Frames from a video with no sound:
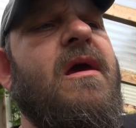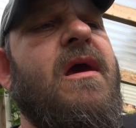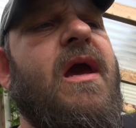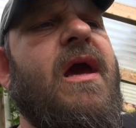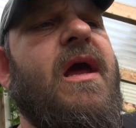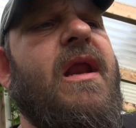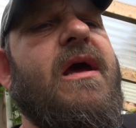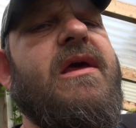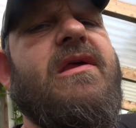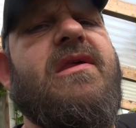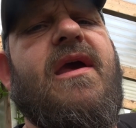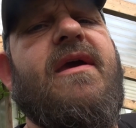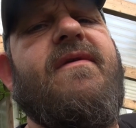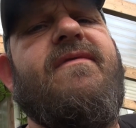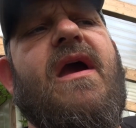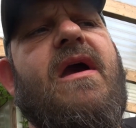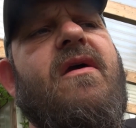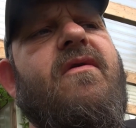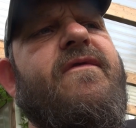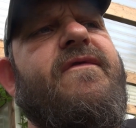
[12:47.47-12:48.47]
and I saved
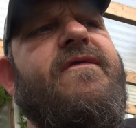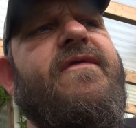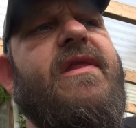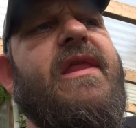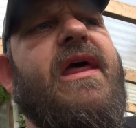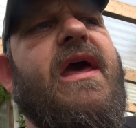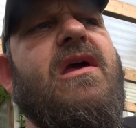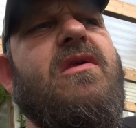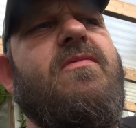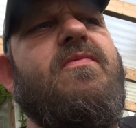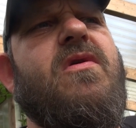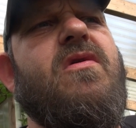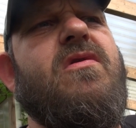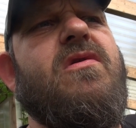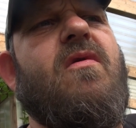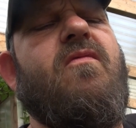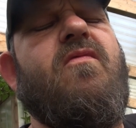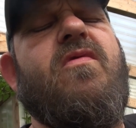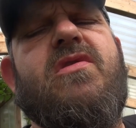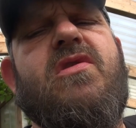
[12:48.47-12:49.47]
that one for last because
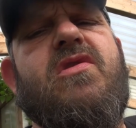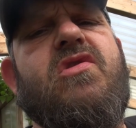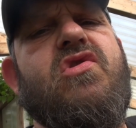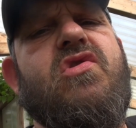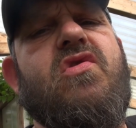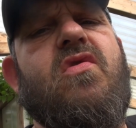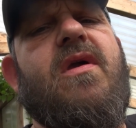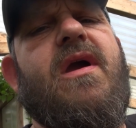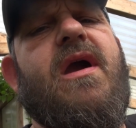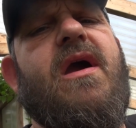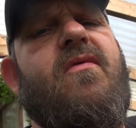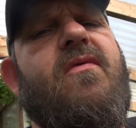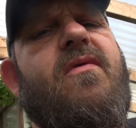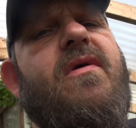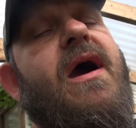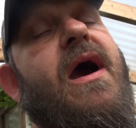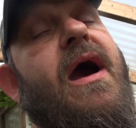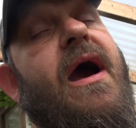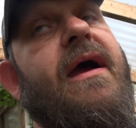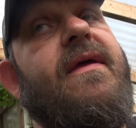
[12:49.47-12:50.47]
I wasn't sure how
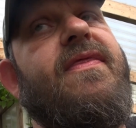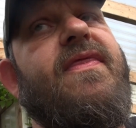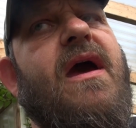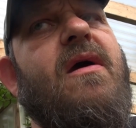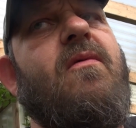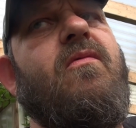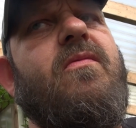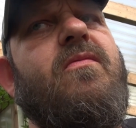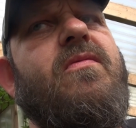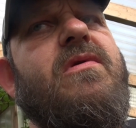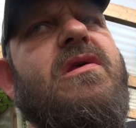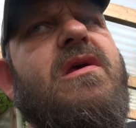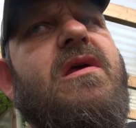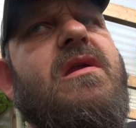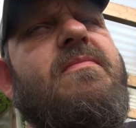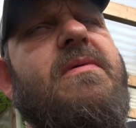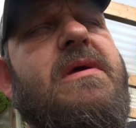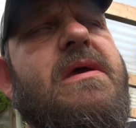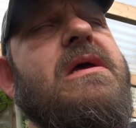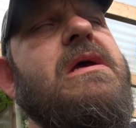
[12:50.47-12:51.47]
hot that one was
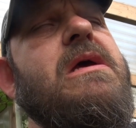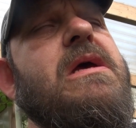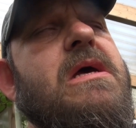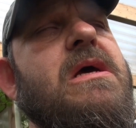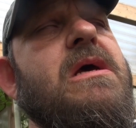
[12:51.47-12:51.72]
going to be.